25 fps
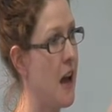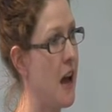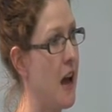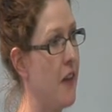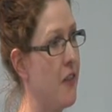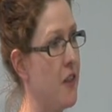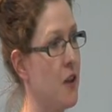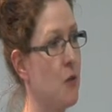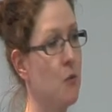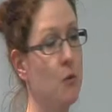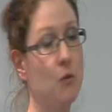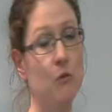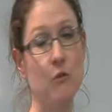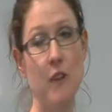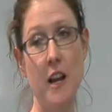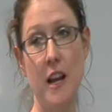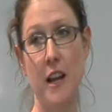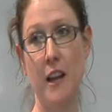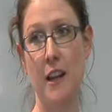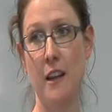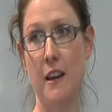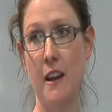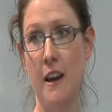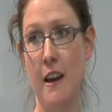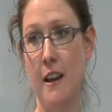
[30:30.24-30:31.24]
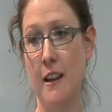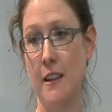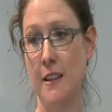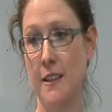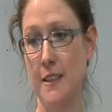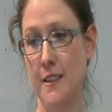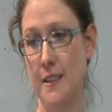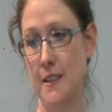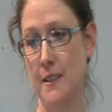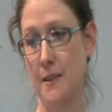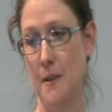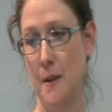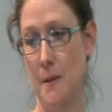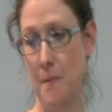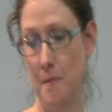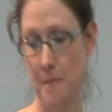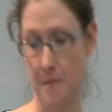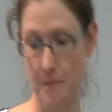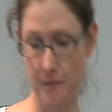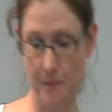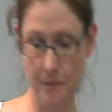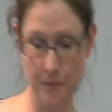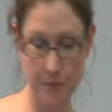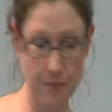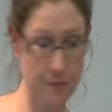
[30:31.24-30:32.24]
and they will recognise
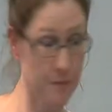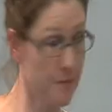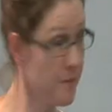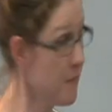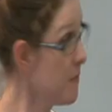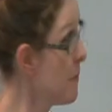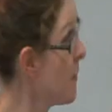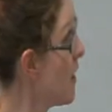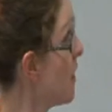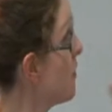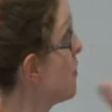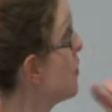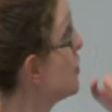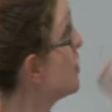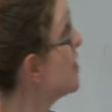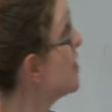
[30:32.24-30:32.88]
they're